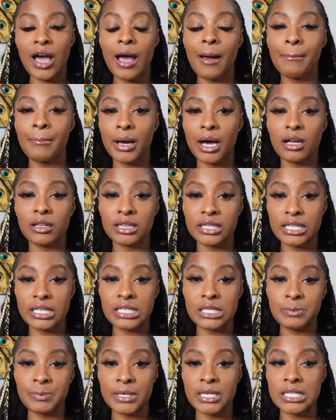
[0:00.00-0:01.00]
i bought
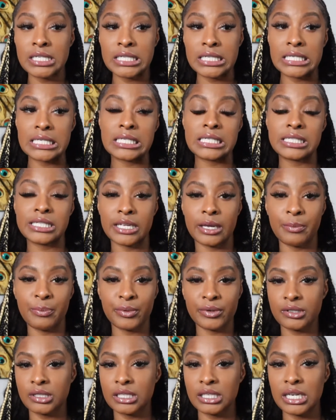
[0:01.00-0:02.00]
these pieces
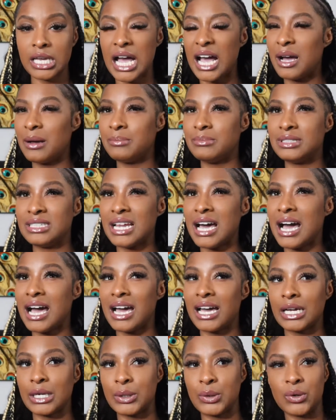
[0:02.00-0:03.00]
separately i'm
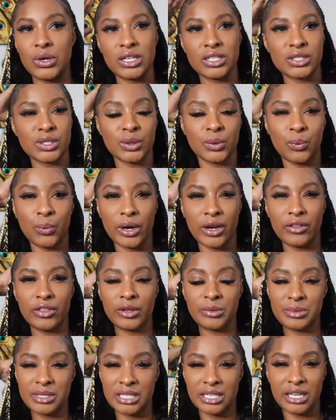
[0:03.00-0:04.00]
not going to wear
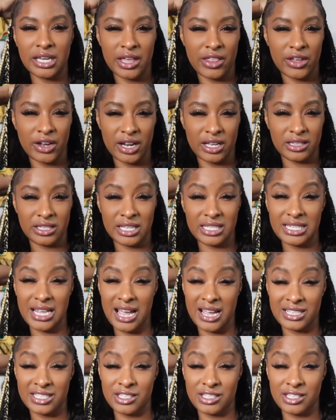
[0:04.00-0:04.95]
them together unless i